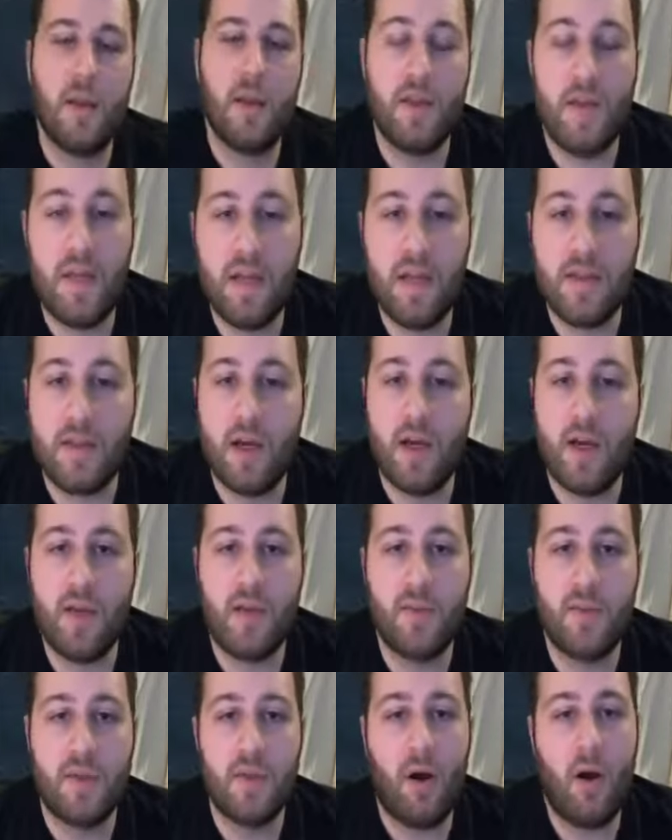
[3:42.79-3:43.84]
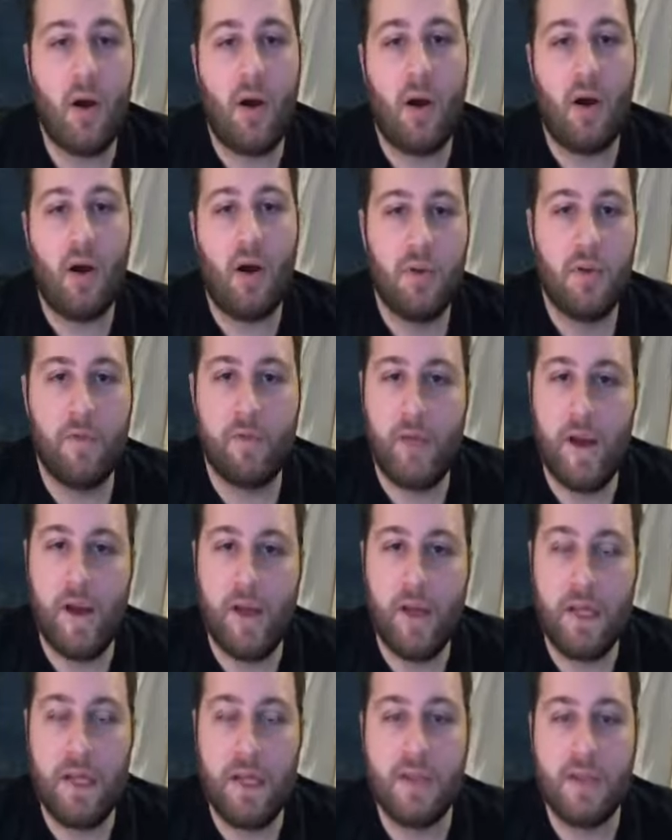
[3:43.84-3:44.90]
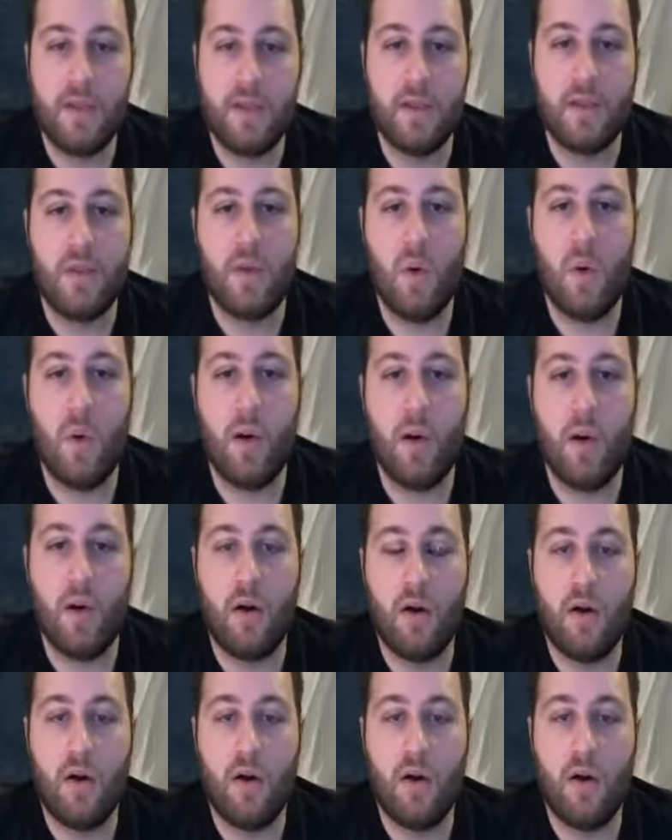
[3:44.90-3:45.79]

these items are very easy to store.